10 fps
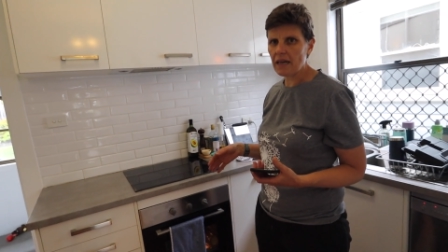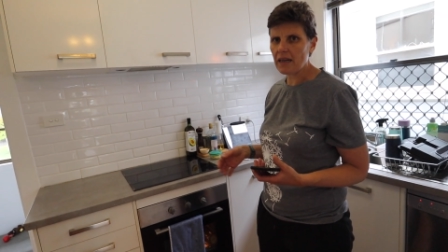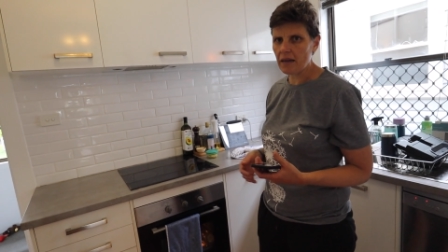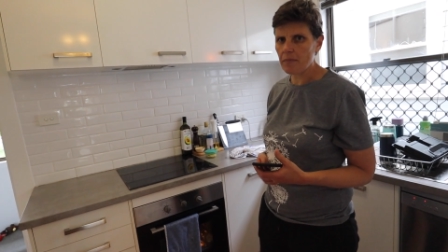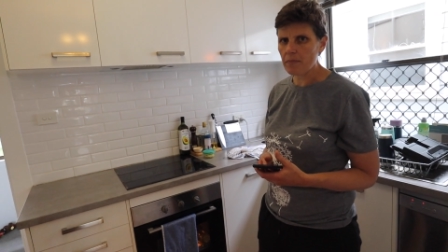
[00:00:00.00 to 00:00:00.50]
Get
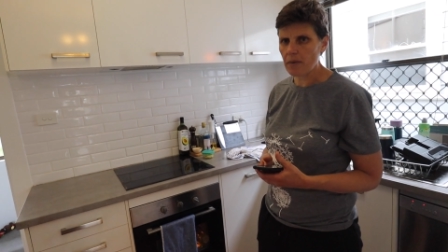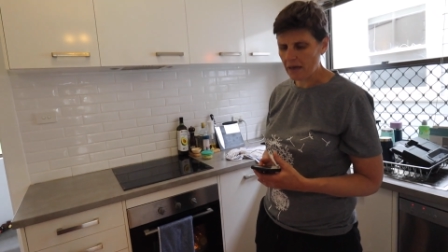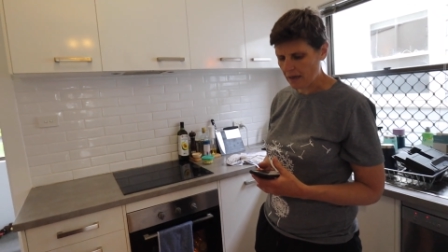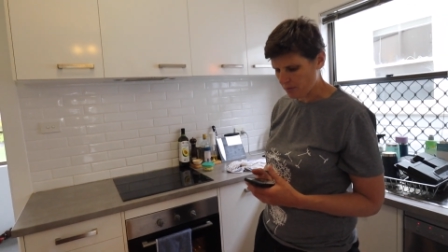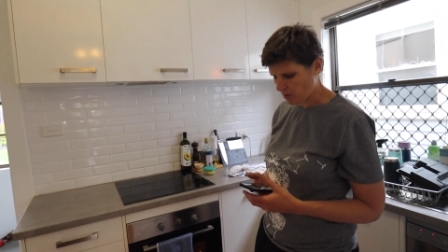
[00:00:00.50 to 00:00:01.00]
it
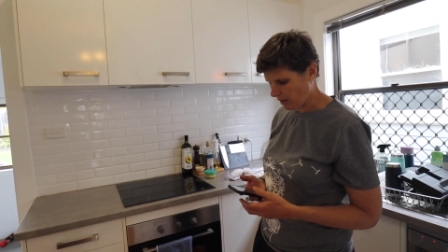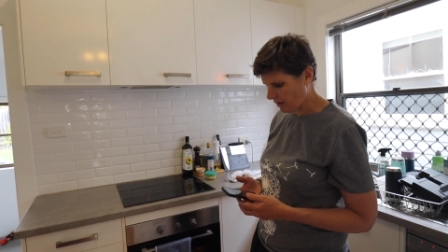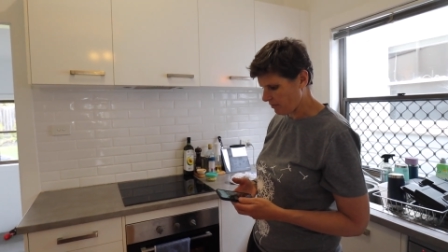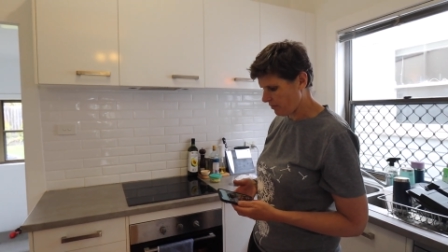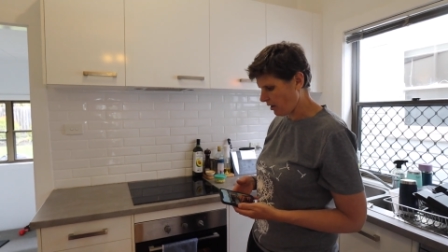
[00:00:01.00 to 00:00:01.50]
back up to
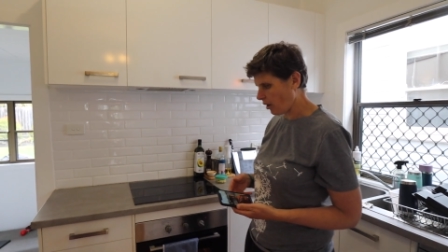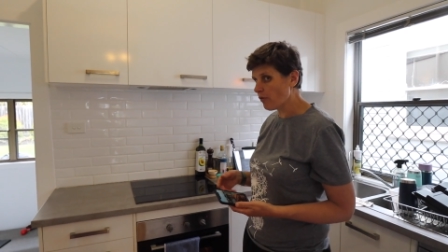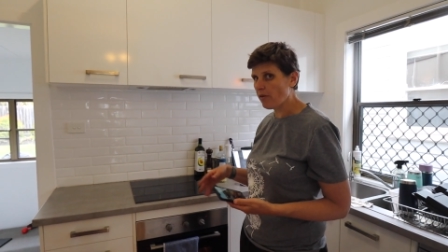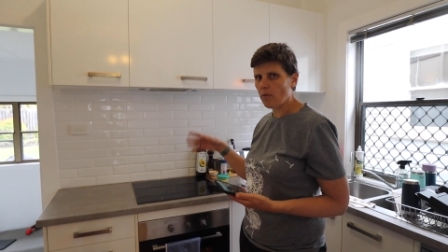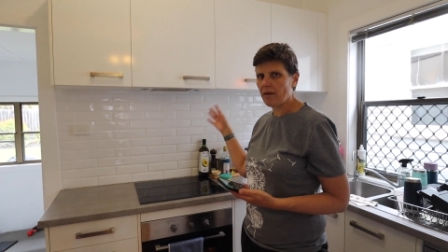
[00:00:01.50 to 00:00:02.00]

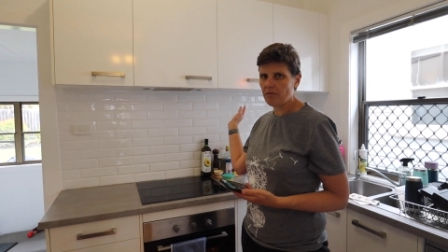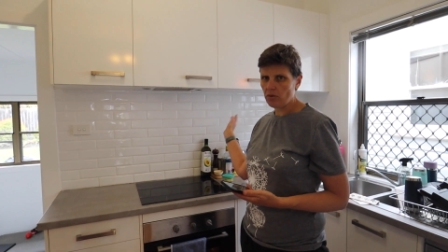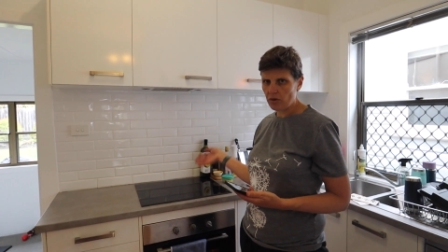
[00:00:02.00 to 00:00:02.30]
over 140.